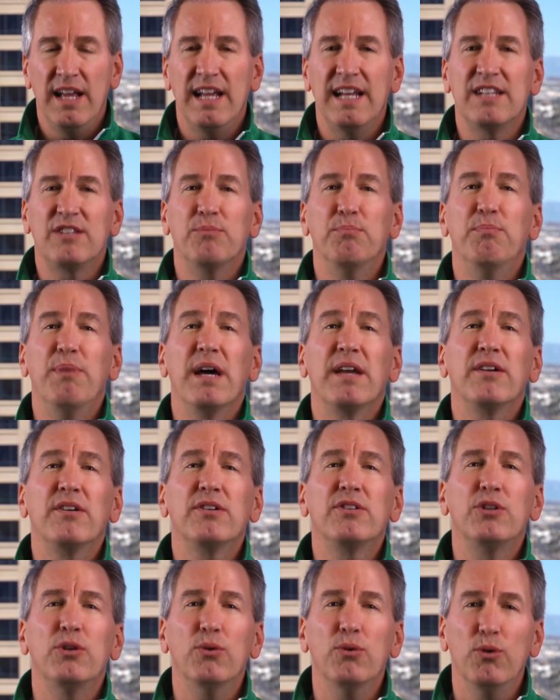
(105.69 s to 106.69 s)
It's
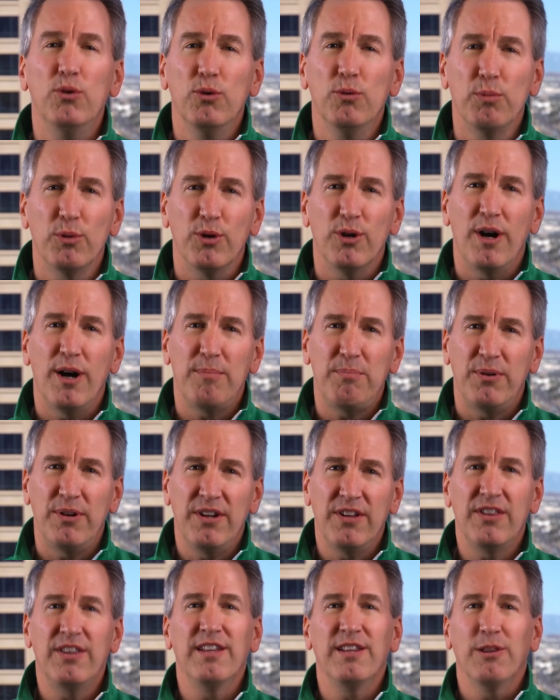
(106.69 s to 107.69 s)
better to Uber up
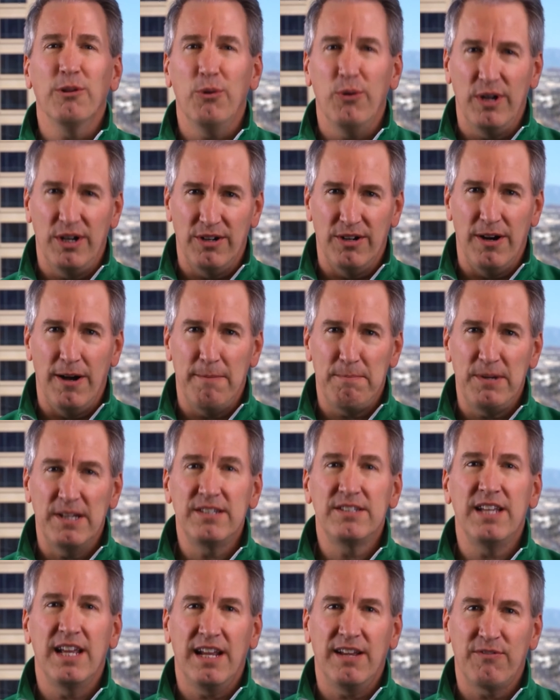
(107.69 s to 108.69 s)
than lawyer up.
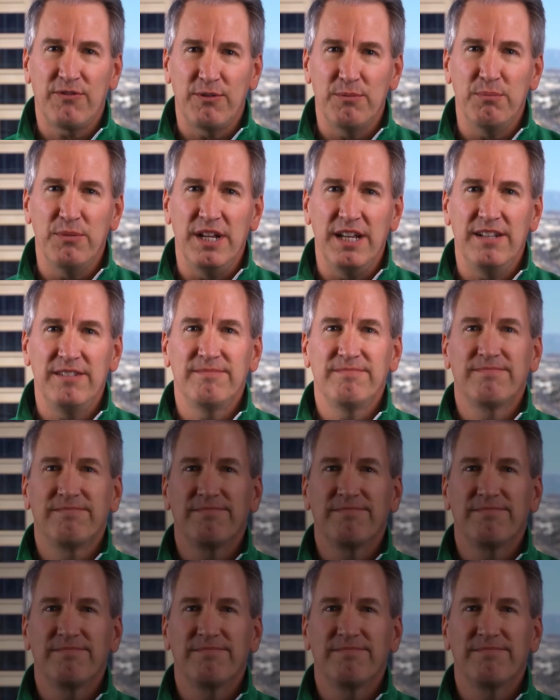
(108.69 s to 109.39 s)
Take it from me.